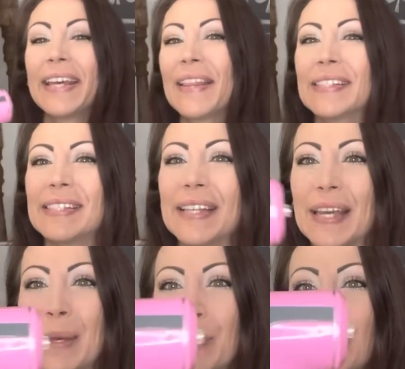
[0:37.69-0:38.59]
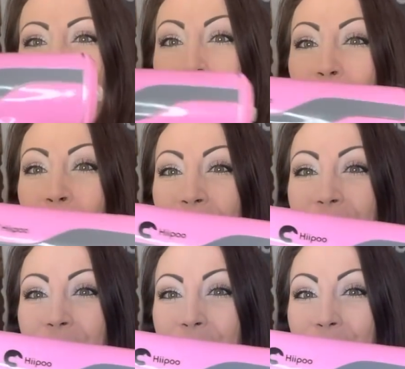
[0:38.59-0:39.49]
This is a Hippo
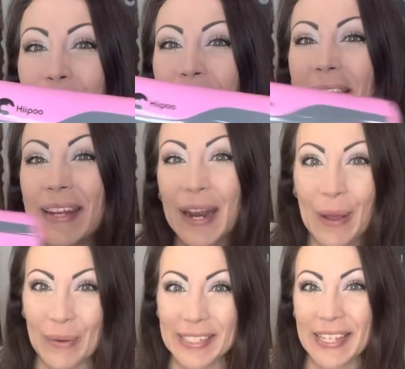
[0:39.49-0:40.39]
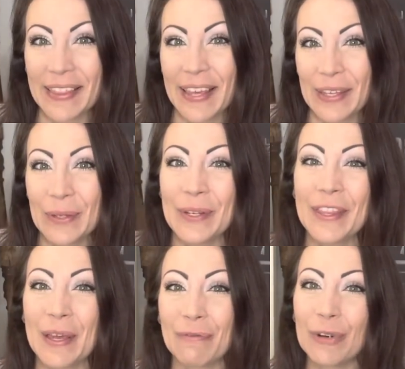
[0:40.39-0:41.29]
cordless glue gun, and I want to say thank you to
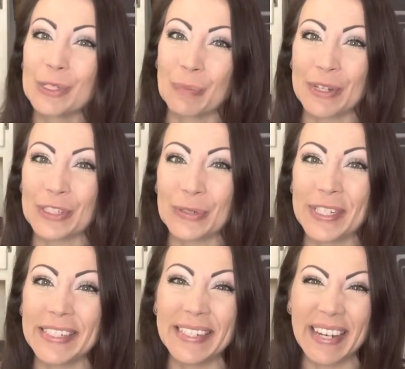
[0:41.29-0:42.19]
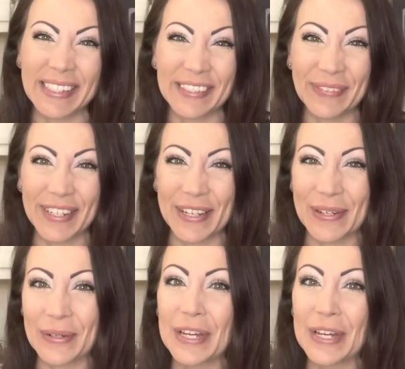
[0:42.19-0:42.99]
them for sponsoring today's video.